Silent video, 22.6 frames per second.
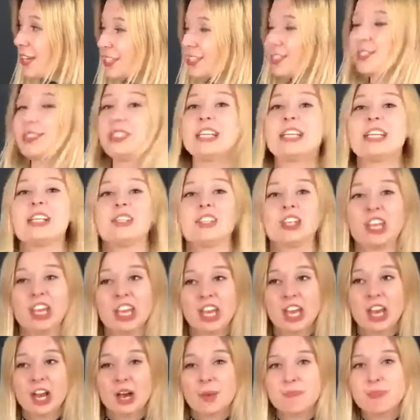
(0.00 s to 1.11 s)
you can see it
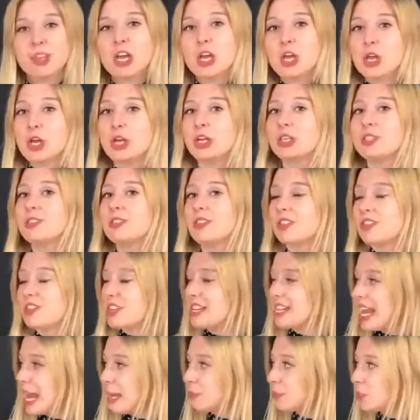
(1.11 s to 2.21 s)
here. You can see the
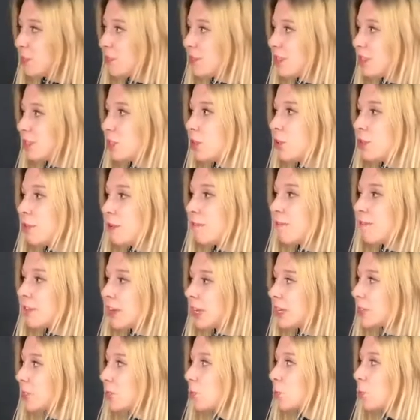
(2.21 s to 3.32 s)
names of this. So the
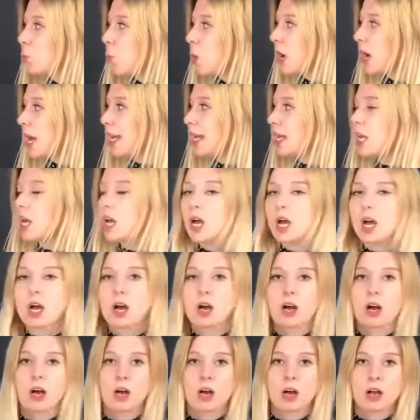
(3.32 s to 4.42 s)
first one,
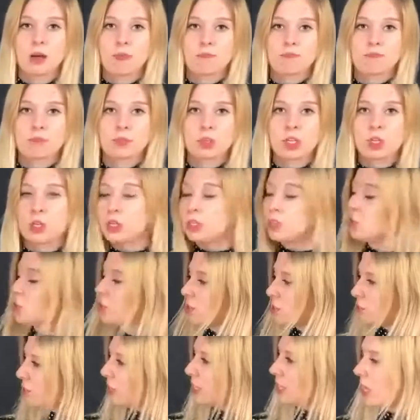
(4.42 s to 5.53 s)
you can
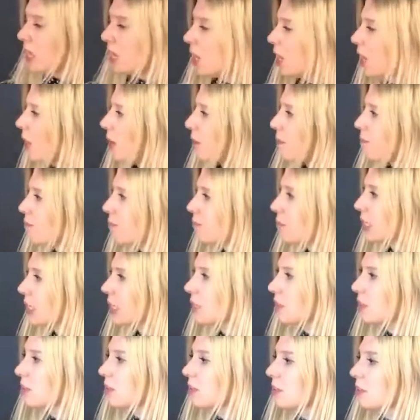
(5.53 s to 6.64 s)
just read
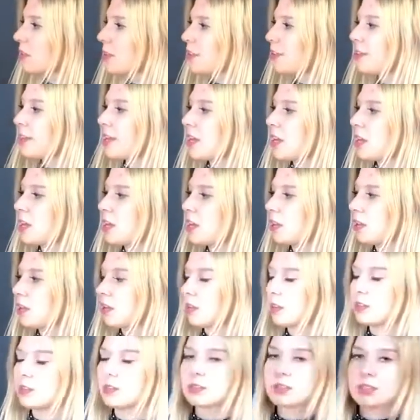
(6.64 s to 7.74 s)
the
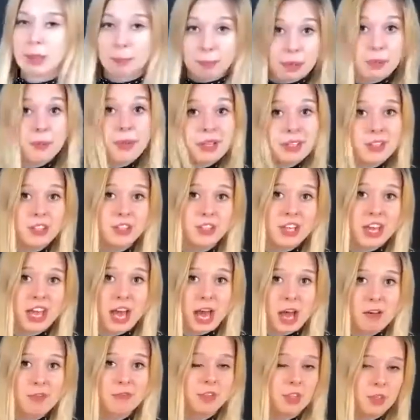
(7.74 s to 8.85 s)
supplements that they
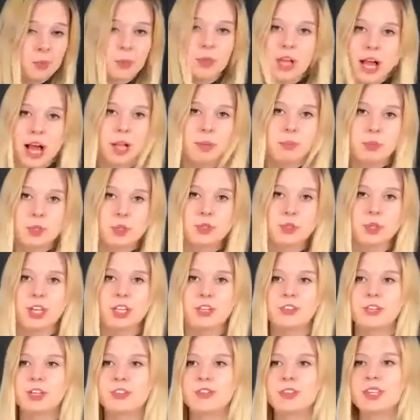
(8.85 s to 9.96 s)
have that will help you to
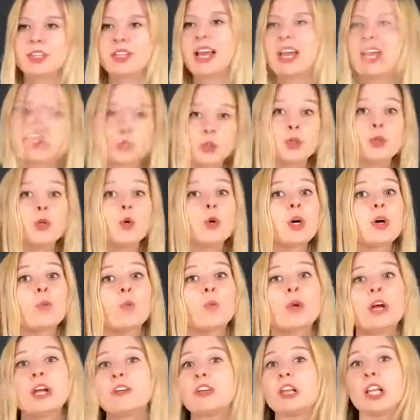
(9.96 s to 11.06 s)
get rid of it. So you
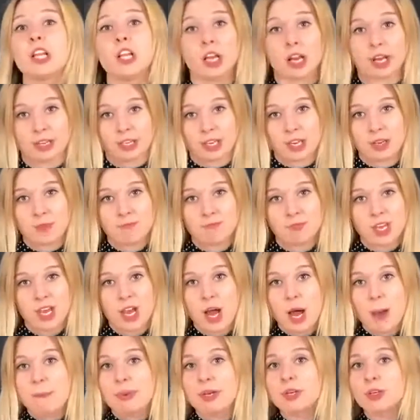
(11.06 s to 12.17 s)
are very lucky
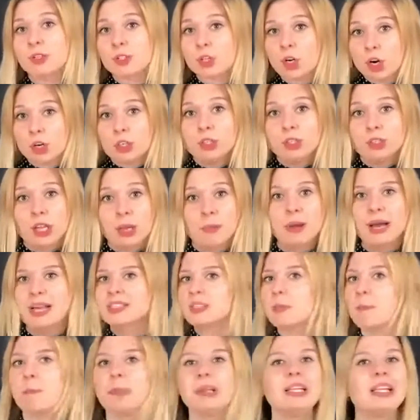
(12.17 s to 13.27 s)
because Coral Club
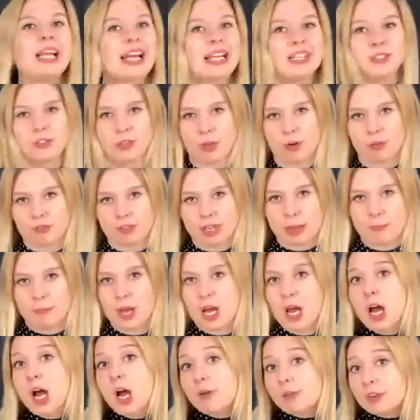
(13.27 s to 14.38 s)
has plenty of them.
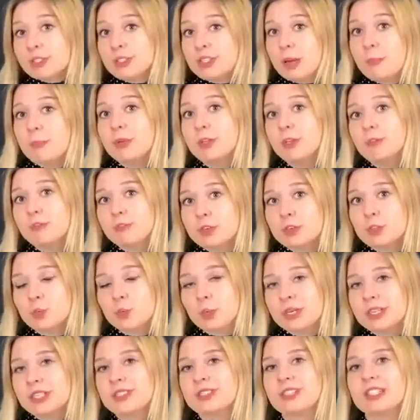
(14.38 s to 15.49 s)
For example, the first
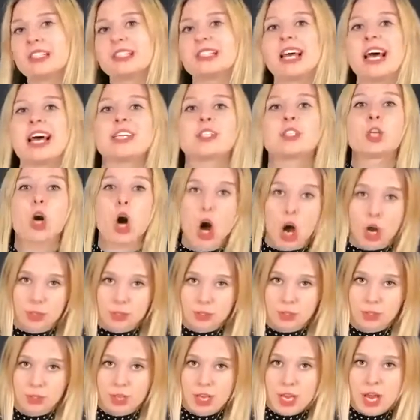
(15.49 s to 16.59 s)
one is the
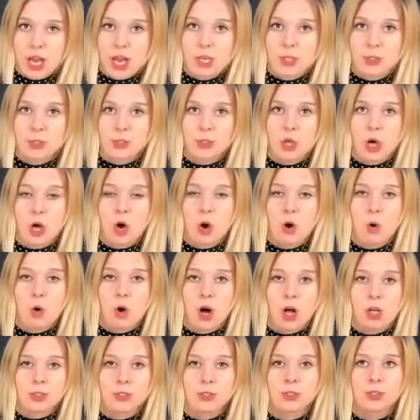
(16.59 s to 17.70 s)
detox. So
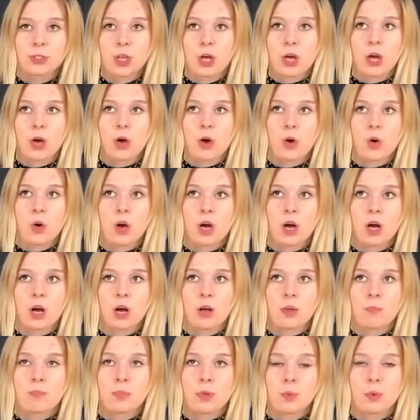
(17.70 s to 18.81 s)

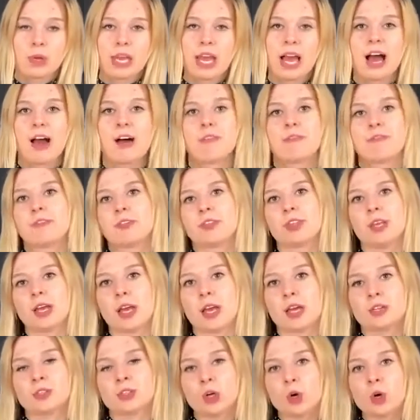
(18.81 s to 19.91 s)
also we have
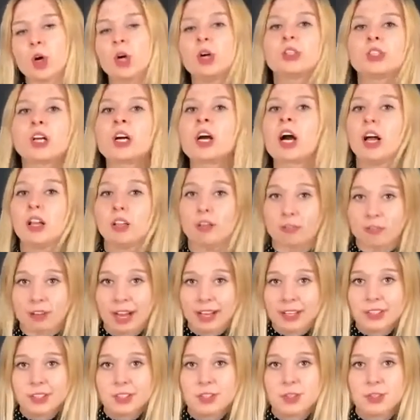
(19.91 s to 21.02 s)
the so-called
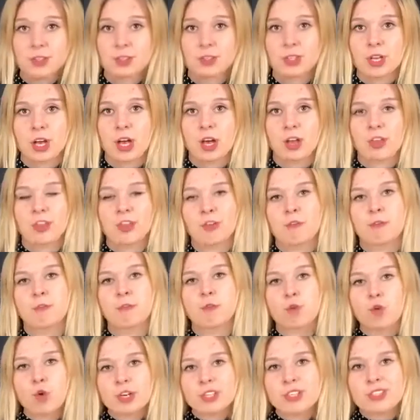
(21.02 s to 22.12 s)
Calavada. This is the
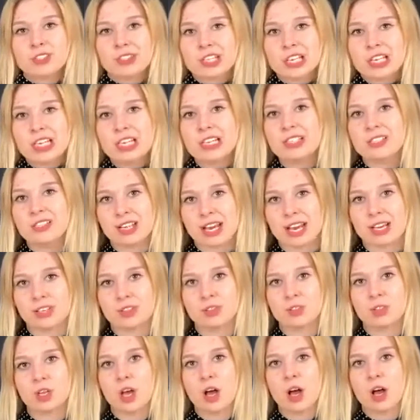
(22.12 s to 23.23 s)
14
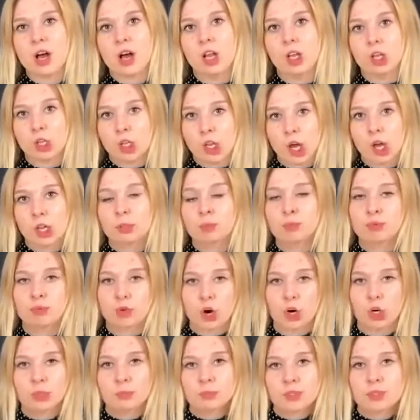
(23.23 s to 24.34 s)
days long
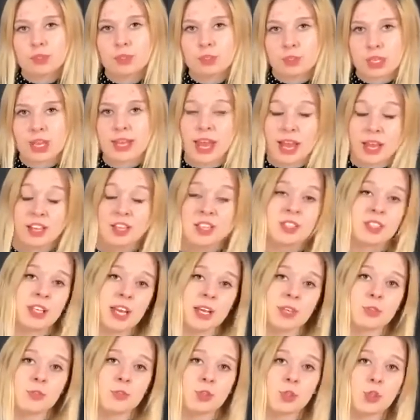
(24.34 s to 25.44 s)
program. This is the, it
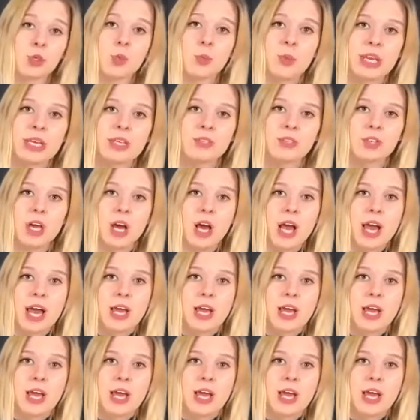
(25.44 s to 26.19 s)
takes for 2 weeks.